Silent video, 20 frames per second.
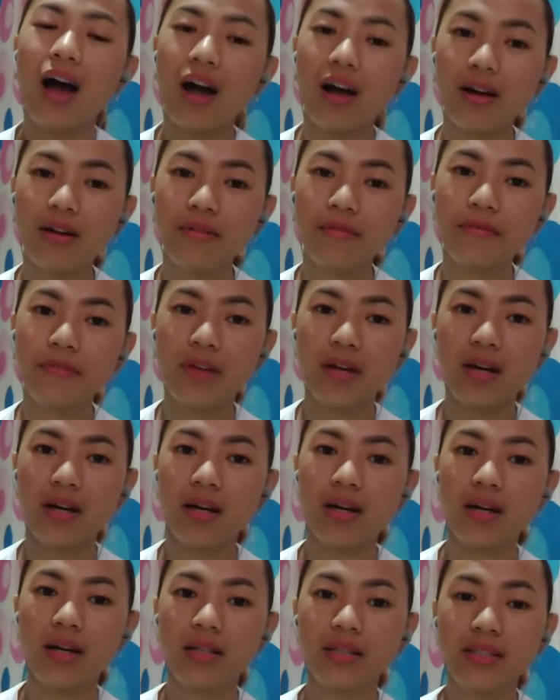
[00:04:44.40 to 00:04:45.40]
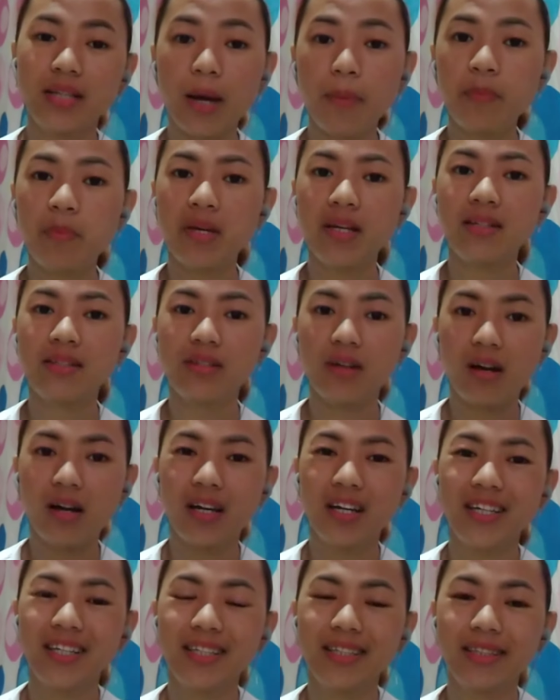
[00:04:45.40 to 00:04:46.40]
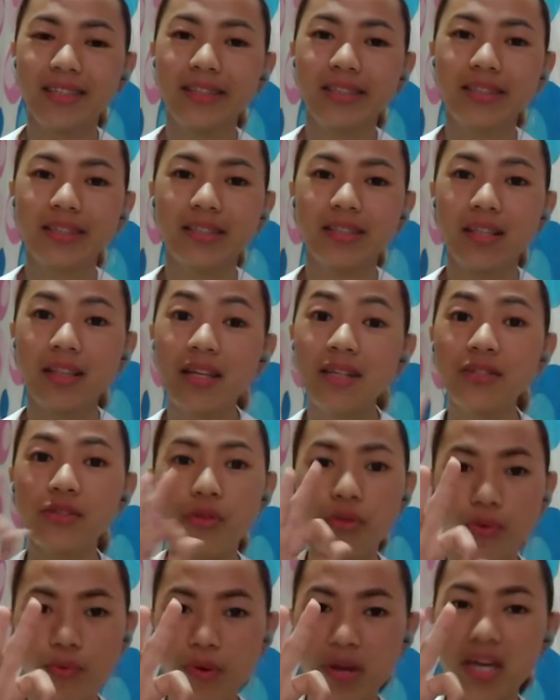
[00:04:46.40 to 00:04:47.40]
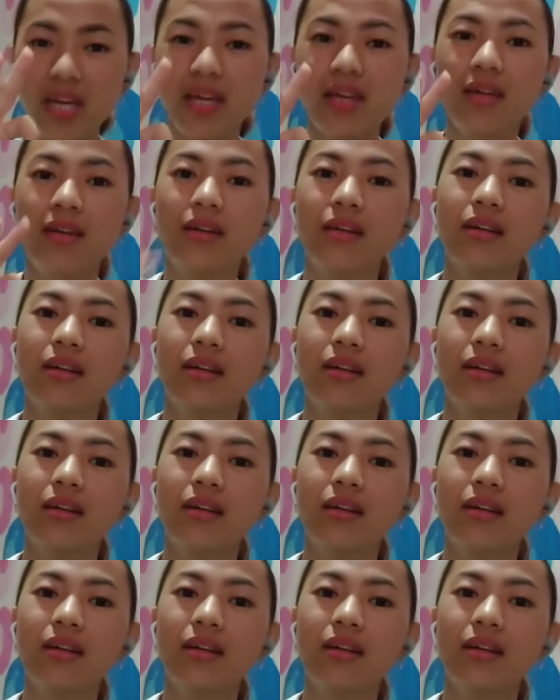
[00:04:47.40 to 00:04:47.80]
of the topics on these three